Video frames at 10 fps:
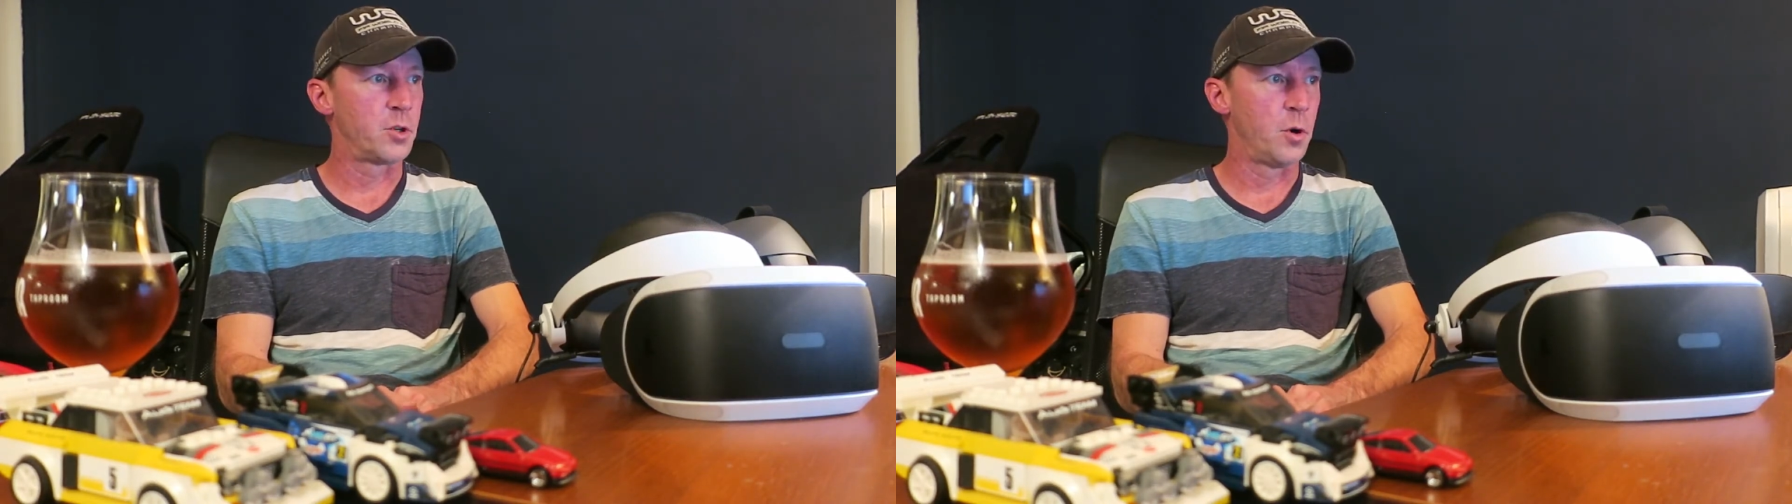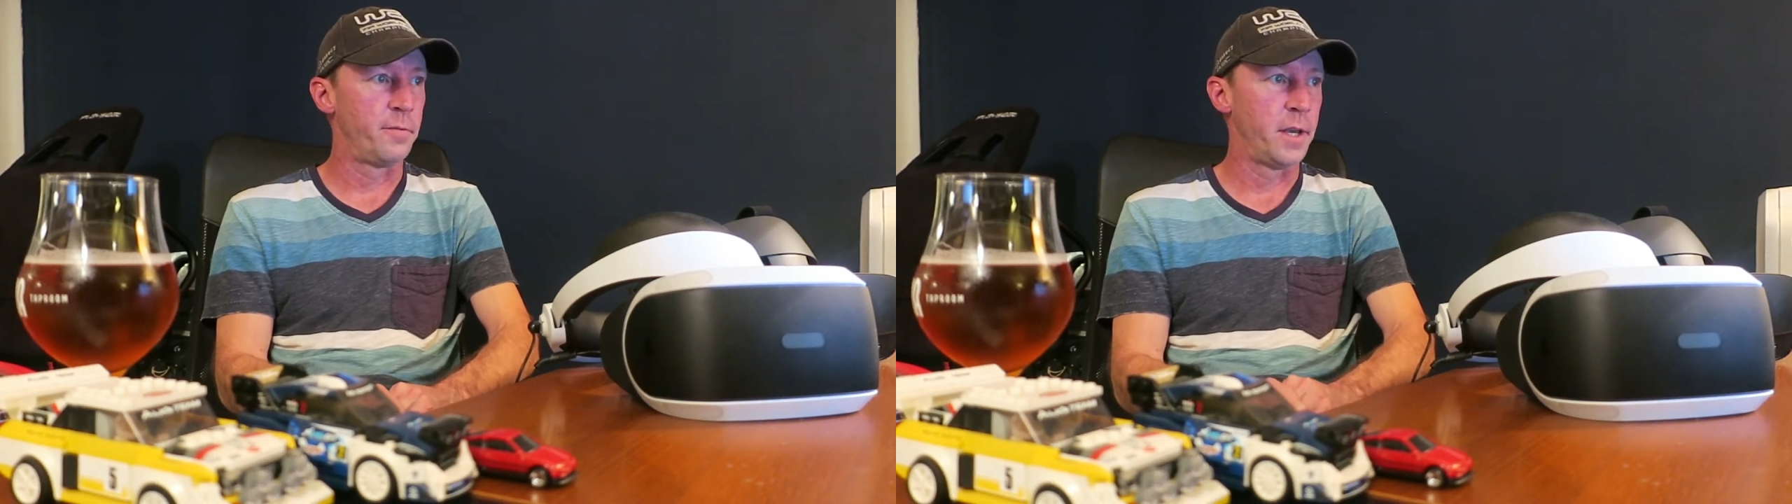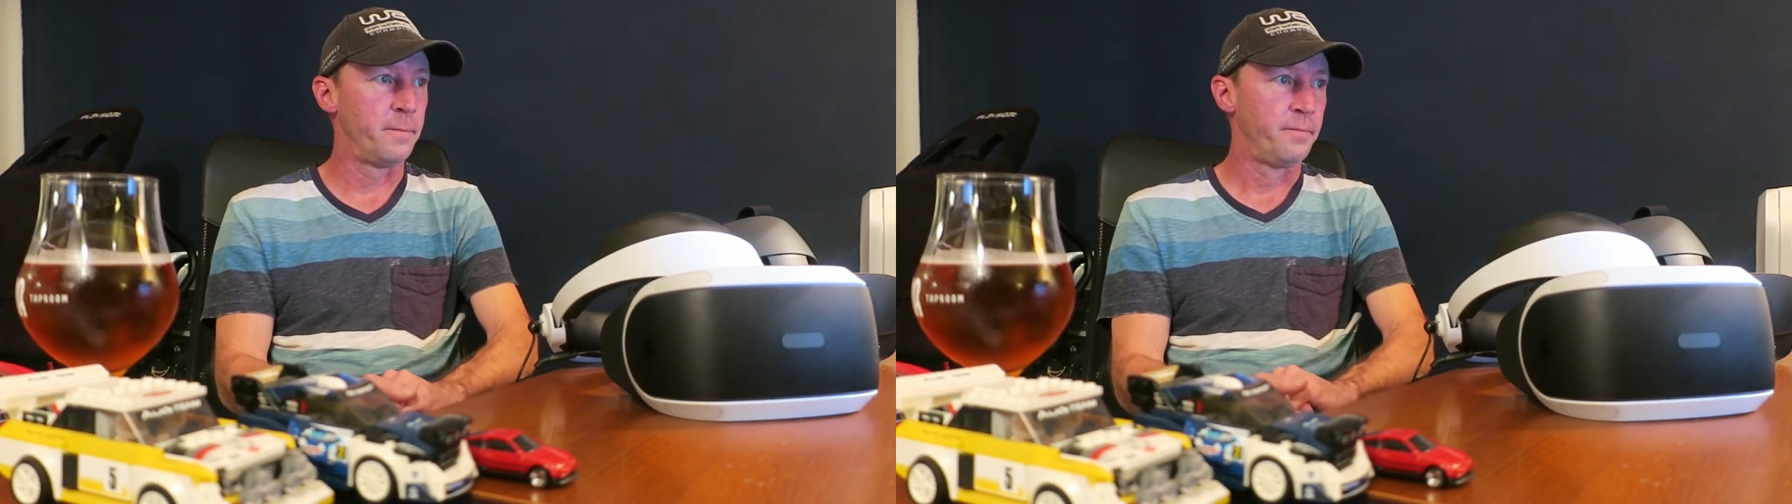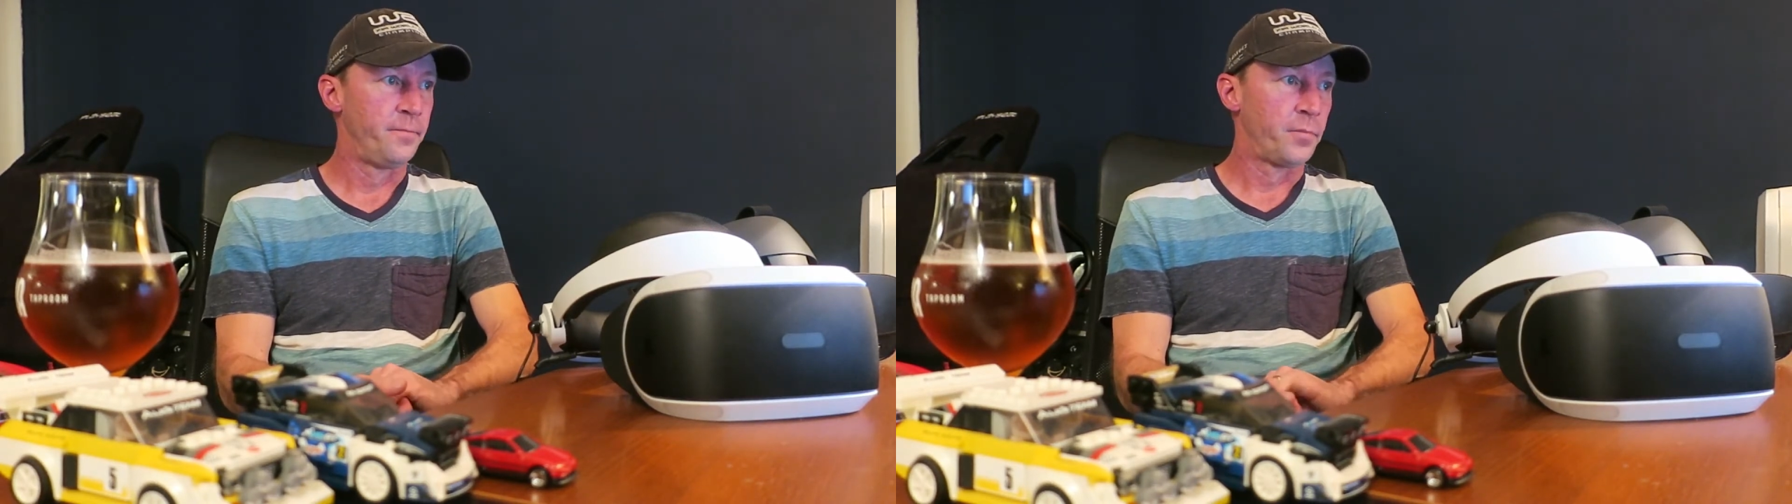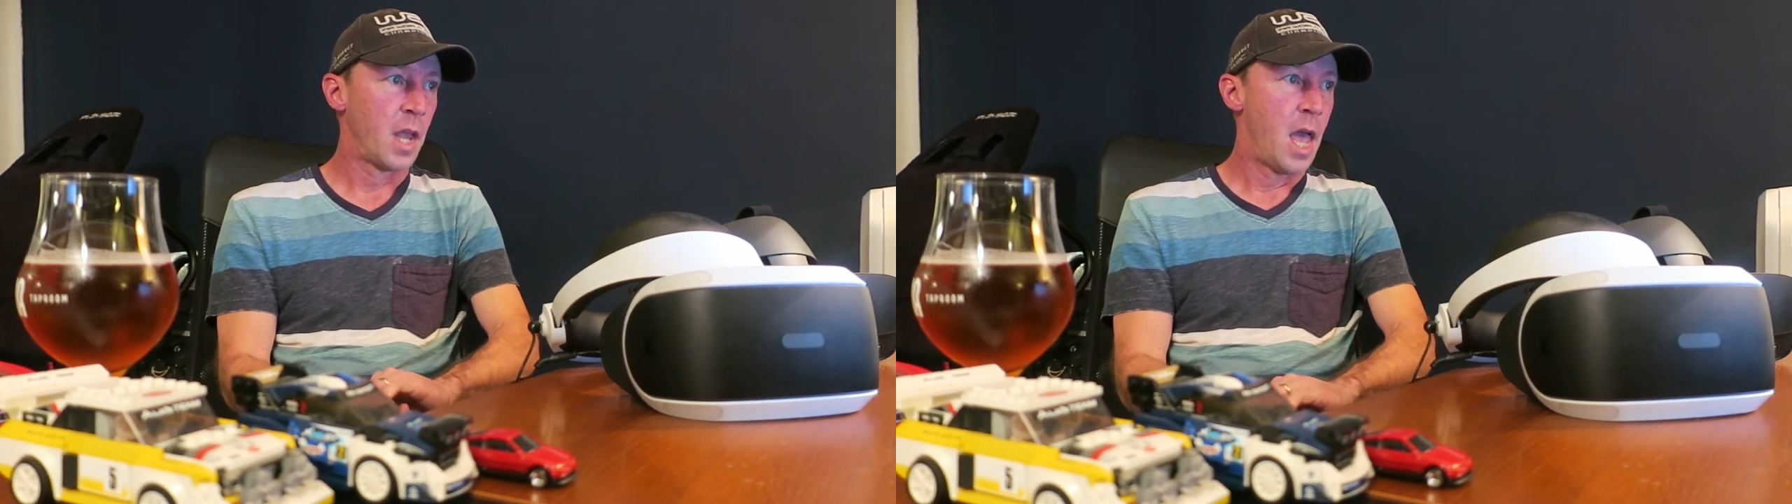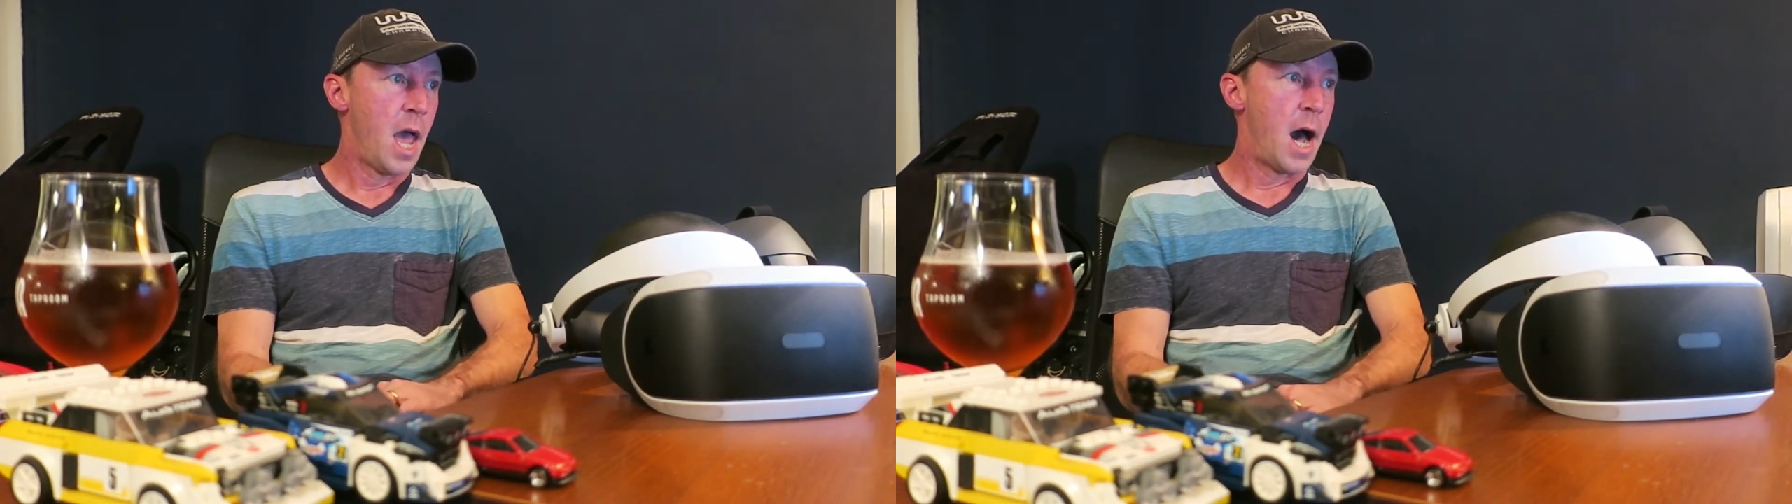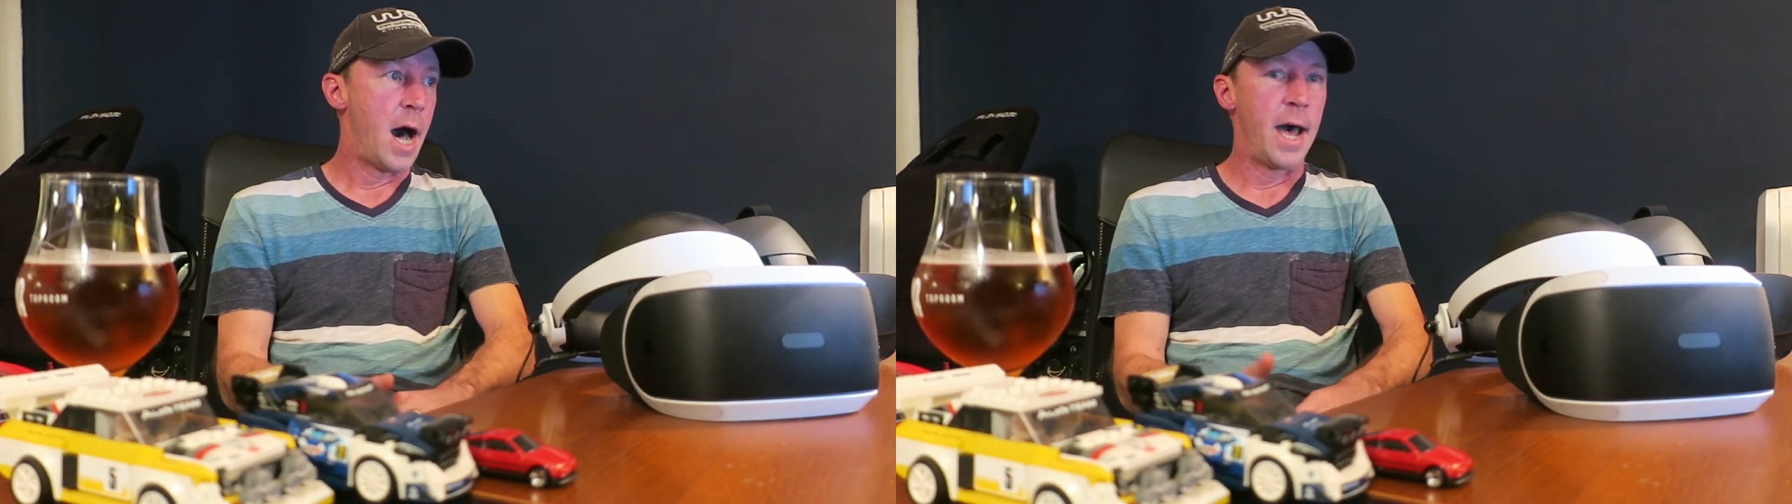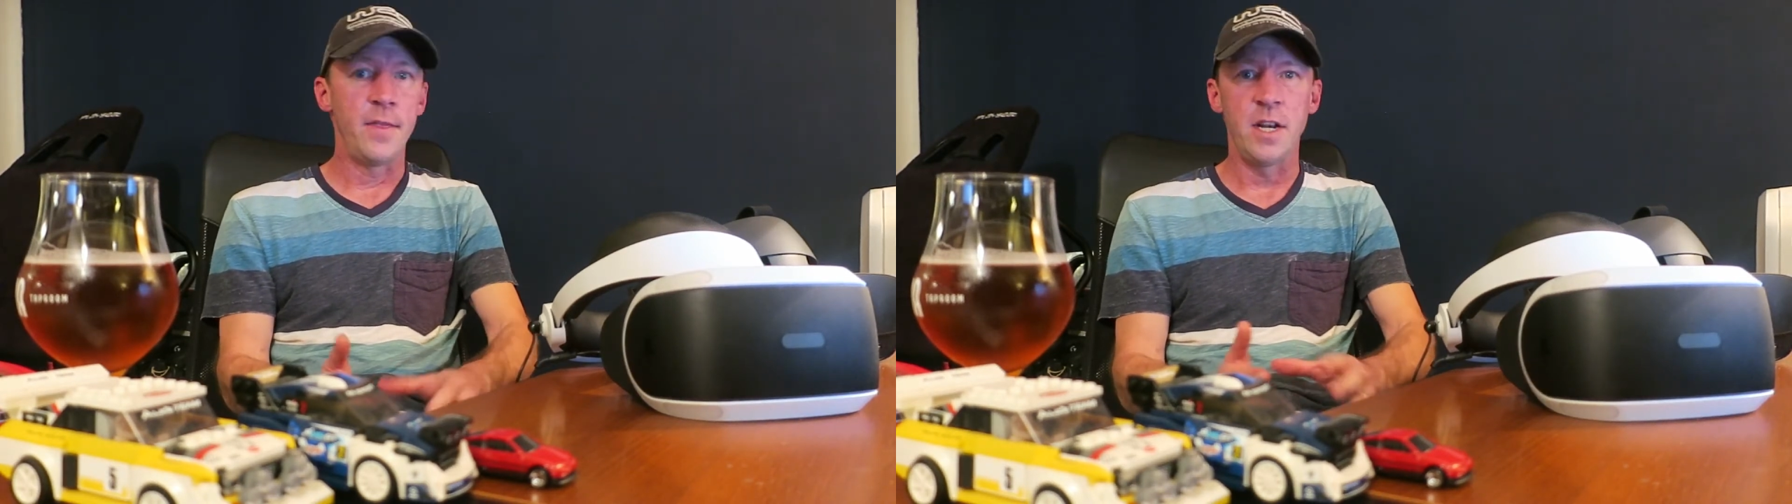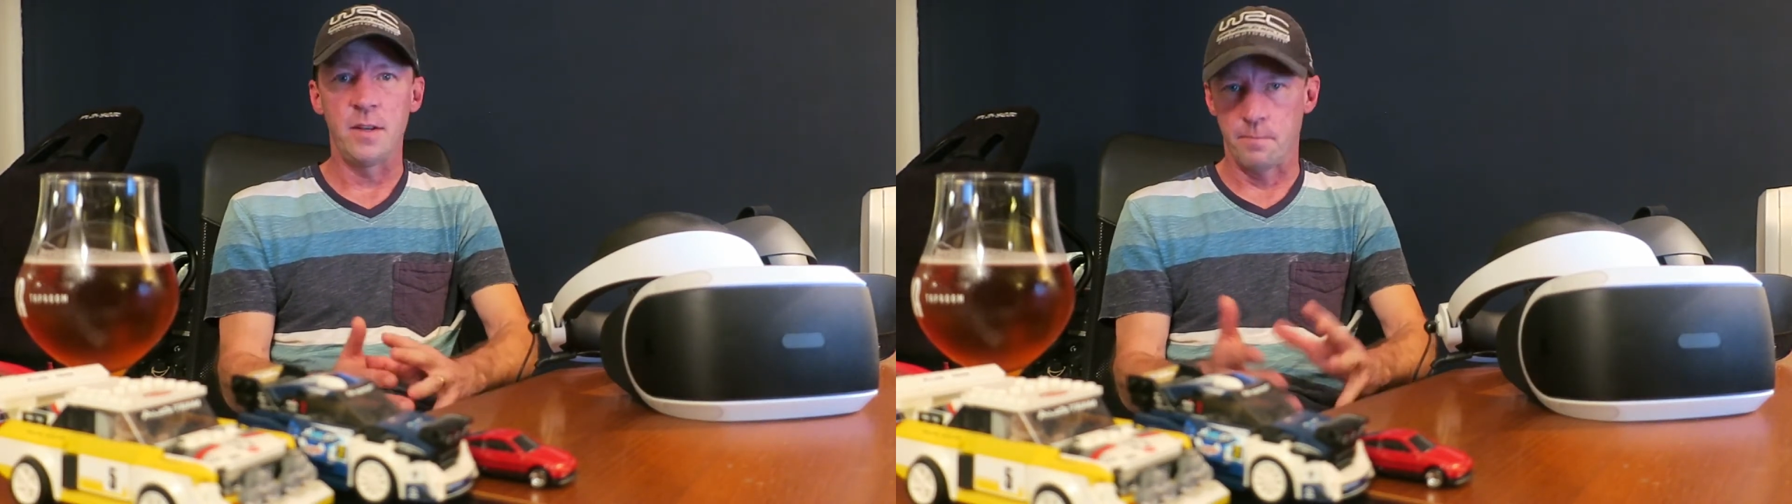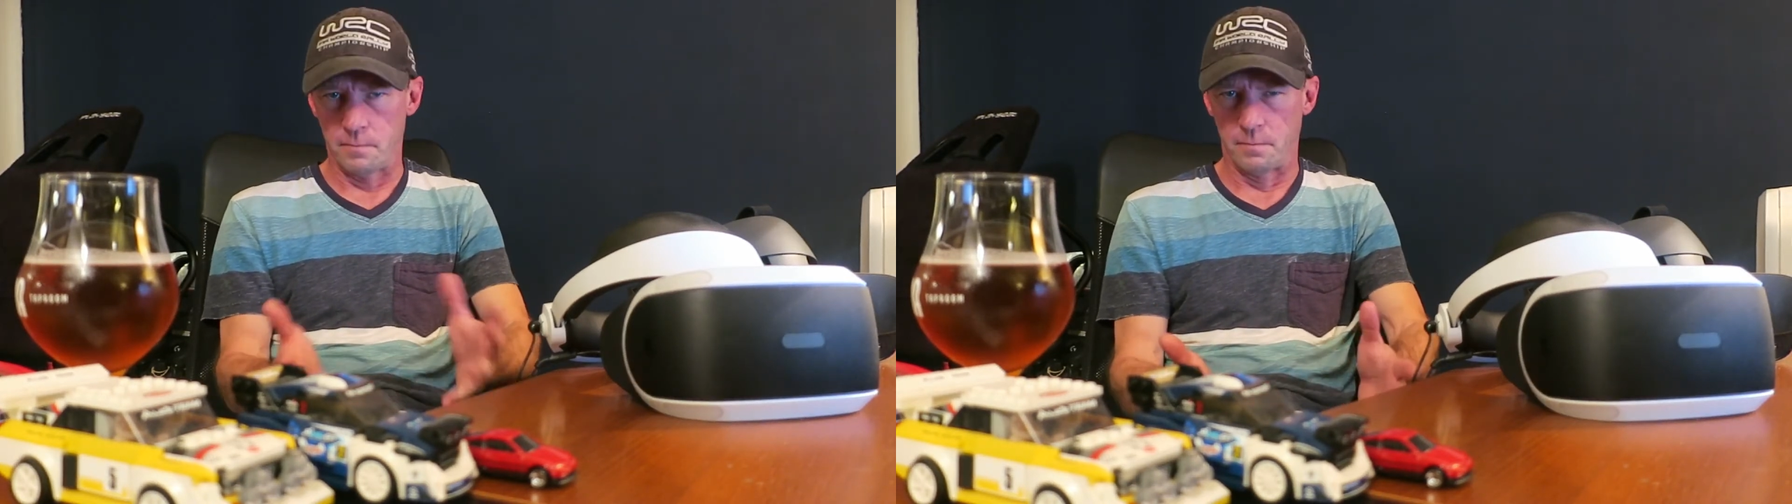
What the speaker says: Trophy. And then